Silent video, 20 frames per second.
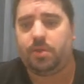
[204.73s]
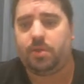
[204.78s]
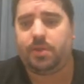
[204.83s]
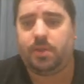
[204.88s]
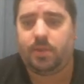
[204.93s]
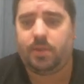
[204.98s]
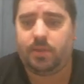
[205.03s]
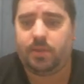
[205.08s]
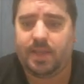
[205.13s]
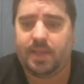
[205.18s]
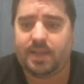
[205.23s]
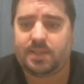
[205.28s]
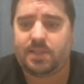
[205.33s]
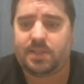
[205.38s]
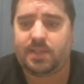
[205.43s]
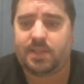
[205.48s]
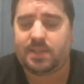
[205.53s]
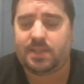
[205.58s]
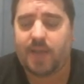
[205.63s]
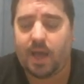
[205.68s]

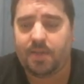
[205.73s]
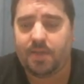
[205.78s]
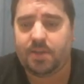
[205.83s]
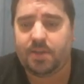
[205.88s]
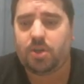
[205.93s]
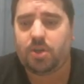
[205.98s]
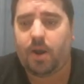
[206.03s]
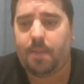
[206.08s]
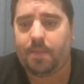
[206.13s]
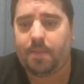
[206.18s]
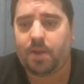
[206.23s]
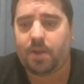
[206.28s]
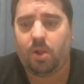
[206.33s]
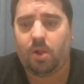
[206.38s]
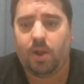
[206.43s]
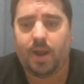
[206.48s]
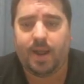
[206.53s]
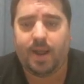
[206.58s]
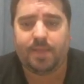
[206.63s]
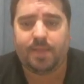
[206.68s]
there's this other type of
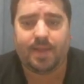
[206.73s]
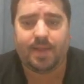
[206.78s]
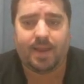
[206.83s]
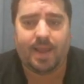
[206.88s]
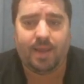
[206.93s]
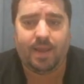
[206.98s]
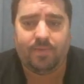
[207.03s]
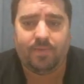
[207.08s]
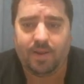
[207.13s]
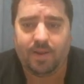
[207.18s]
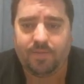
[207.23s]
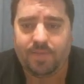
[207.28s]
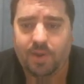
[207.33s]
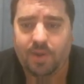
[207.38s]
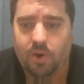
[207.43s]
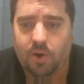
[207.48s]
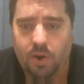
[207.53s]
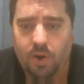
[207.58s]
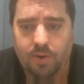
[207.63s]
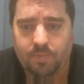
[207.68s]
client that even if
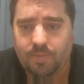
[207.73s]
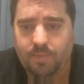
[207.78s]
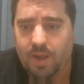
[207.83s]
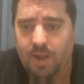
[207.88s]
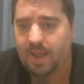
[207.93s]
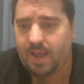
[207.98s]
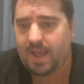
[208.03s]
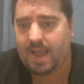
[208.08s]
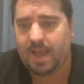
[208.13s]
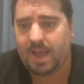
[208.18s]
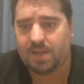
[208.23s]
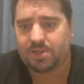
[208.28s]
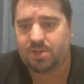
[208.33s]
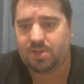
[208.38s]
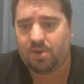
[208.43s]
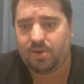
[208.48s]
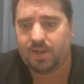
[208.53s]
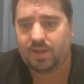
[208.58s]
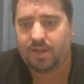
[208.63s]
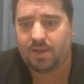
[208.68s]
they're on
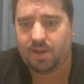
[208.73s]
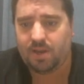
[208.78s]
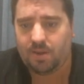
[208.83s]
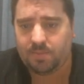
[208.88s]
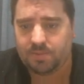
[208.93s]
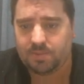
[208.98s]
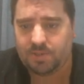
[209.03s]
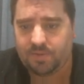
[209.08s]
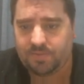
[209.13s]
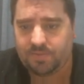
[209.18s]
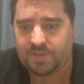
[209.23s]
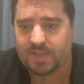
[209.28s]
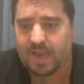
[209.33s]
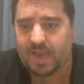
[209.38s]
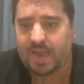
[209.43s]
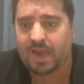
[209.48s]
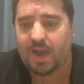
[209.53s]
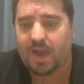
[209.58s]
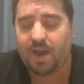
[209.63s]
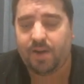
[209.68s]
household incomes of,
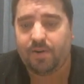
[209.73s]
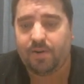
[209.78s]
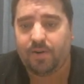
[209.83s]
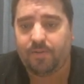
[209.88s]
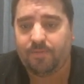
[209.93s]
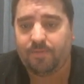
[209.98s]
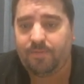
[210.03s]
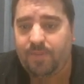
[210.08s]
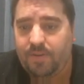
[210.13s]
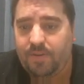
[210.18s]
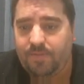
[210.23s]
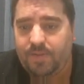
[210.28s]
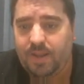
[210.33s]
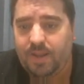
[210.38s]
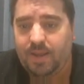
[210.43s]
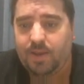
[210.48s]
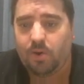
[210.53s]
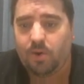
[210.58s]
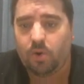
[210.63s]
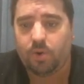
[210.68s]
say,
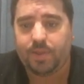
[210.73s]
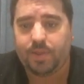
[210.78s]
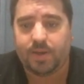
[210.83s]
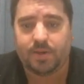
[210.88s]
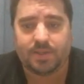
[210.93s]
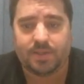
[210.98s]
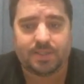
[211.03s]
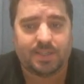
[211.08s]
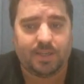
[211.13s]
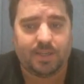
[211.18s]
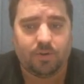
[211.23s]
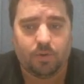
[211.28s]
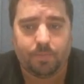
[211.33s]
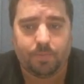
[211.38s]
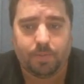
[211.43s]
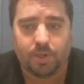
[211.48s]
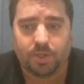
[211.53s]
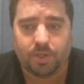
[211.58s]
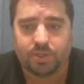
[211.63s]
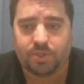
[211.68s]
150, or they're a single
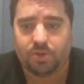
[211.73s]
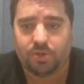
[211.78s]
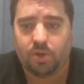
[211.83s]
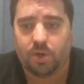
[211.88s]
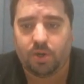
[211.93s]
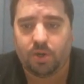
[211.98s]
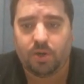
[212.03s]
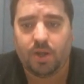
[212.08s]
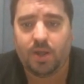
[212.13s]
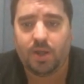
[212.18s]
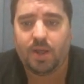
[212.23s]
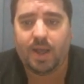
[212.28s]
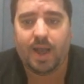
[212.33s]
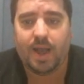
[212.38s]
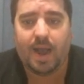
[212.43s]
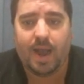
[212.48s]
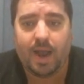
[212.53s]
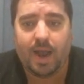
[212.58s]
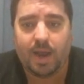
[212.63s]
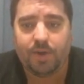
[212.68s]
person on
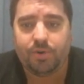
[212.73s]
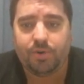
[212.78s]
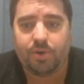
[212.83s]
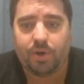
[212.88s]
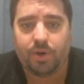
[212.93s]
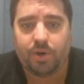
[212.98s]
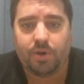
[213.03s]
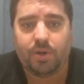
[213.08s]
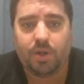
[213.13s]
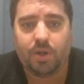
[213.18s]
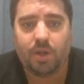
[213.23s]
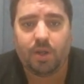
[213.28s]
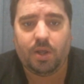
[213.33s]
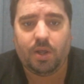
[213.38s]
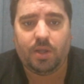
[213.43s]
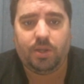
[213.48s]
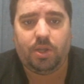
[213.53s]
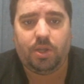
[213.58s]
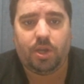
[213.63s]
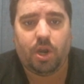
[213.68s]
100,
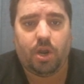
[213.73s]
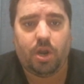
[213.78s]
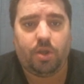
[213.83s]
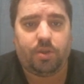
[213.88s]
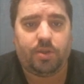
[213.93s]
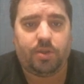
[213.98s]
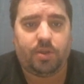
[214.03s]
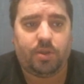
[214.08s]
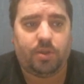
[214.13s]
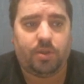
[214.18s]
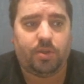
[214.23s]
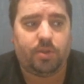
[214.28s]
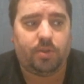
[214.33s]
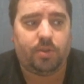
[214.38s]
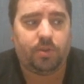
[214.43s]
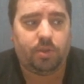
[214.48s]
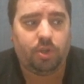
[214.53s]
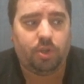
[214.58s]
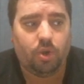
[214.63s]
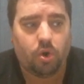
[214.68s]

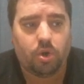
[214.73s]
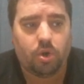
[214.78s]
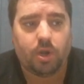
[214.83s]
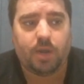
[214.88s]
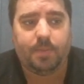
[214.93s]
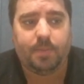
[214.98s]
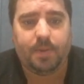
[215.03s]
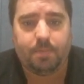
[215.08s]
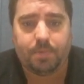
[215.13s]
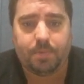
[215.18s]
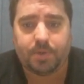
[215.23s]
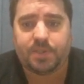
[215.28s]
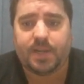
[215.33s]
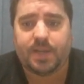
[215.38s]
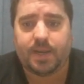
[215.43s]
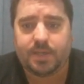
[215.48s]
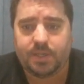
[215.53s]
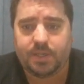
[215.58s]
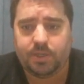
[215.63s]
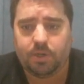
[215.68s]
you're going to be
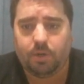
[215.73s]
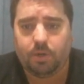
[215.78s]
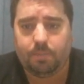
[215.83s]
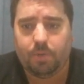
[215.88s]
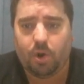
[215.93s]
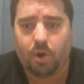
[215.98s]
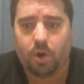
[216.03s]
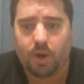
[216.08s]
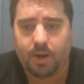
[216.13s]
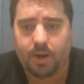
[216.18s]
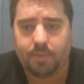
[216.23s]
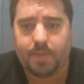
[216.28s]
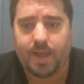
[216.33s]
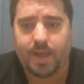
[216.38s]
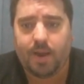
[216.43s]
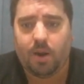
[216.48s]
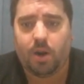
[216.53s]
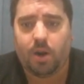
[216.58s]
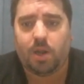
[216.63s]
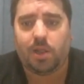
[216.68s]
protecting your borrowing
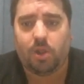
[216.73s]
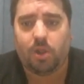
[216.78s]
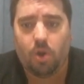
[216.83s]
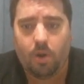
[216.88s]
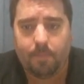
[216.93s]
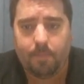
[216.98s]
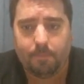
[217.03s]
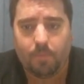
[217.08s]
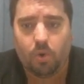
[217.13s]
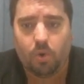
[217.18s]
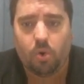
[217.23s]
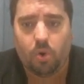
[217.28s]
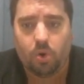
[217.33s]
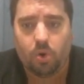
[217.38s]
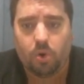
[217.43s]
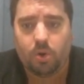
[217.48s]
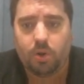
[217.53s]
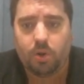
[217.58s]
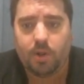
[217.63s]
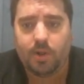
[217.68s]
power a lot
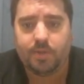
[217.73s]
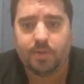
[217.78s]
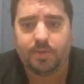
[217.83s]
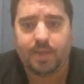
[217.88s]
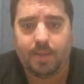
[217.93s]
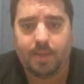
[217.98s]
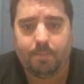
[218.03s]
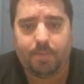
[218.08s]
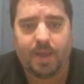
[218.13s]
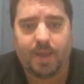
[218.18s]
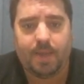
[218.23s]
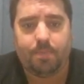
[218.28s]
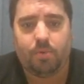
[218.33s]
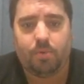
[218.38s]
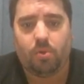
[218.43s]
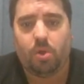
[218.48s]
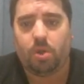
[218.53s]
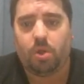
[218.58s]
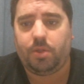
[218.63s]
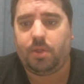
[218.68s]
more than
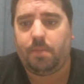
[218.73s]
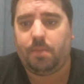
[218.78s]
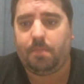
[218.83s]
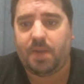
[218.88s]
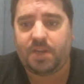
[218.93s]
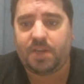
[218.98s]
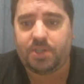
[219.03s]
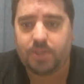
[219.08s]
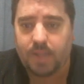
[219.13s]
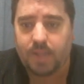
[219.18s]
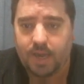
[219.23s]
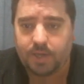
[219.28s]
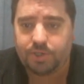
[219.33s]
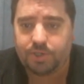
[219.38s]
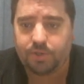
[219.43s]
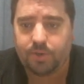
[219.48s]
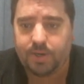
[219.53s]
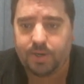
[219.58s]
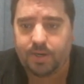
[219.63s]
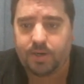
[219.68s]
people on the much
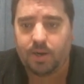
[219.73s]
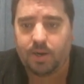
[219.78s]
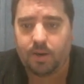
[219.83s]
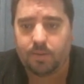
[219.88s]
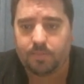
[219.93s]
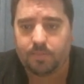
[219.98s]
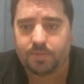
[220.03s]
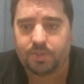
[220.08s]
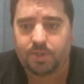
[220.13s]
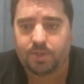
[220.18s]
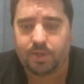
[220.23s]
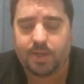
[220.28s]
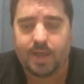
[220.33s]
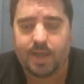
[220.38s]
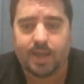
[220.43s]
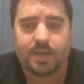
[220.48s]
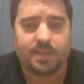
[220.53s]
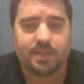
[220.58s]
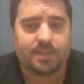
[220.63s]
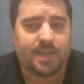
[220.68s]
larger incomes,
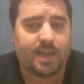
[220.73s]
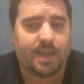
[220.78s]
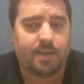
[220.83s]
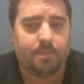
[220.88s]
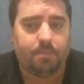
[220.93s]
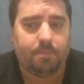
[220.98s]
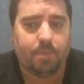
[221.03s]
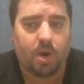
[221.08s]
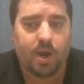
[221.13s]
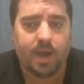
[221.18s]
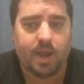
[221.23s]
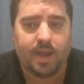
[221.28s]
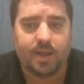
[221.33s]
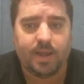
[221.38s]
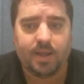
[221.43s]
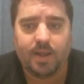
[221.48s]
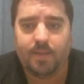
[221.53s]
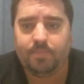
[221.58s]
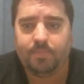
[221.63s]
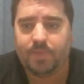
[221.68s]
okay? Because they can
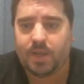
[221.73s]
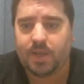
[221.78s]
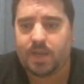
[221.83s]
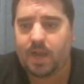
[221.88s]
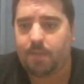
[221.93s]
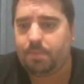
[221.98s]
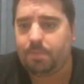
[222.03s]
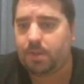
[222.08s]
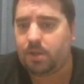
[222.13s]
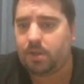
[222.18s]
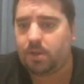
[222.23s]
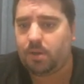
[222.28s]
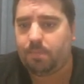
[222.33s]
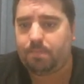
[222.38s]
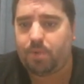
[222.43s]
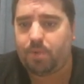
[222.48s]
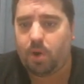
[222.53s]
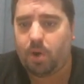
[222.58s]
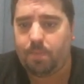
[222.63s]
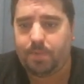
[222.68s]
buy a couple
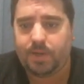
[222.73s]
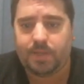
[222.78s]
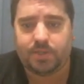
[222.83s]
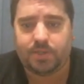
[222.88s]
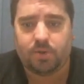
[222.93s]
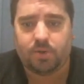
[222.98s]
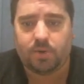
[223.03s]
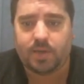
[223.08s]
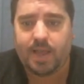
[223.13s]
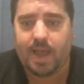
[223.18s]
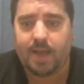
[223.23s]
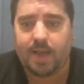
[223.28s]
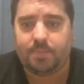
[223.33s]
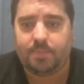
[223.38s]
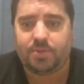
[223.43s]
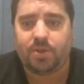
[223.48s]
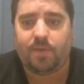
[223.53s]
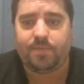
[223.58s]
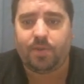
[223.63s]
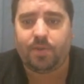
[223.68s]
of properties or
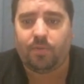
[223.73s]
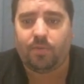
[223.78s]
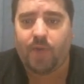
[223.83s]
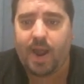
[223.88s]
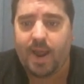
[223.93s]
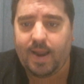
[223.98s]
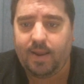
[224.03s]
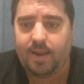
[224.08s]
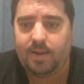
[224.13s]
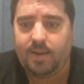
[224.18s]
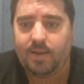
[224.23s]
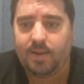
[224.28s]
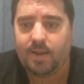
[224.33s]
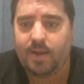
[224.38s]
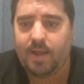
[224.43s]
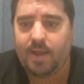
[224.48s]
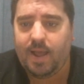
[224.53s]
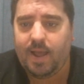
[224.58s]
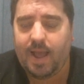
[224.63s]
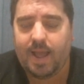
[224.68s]
cabs off the rank
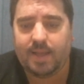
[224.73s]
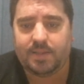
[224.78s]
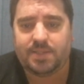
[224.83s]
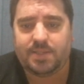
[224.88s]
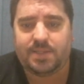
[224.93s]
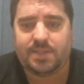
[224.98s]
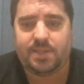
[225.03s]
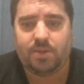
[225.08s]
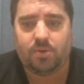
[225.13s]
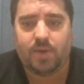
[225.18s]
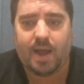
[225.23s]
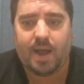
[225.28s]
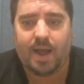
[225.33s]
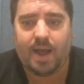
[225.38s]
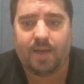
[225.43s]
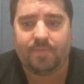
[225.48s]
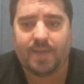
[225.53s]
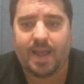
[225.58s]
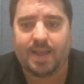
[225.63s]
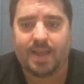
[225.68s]
and still
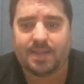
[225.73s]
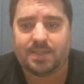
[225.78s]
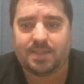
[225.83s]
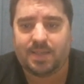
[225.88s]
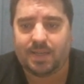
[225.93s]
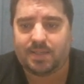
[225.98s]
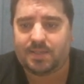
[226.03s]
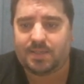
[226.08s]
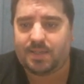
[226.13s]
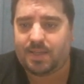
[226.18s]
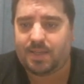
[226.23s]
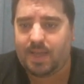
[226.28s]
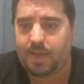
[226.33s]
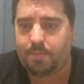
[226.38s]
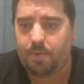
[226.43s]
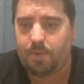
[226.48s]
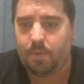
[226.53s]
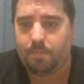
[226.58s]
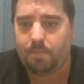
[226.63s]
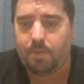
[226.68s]
have excess to
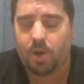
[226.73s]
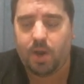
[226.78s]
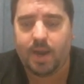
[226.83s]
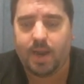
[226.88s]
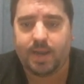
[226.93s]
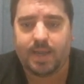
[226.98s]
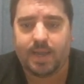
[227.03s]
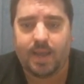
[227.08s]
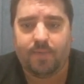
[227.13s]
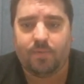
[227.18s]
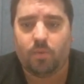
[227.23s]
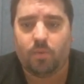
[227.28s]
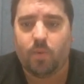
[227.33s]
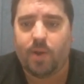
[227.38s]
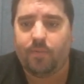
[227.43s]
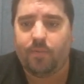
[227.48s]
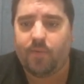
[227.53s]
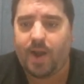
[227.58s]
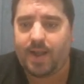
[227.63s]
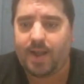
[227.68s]
keep on buying even
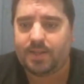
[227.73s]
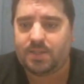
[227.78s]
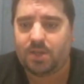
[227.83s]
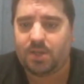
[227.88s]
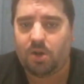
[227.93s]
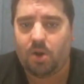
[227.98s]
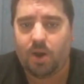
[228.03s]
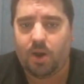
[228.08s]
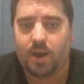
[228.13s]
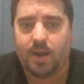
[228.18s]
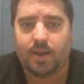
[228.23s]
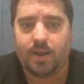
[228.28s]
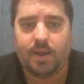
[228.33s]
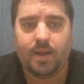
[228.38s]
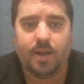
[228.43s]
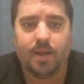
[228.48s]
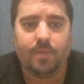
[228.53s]
when rates are high.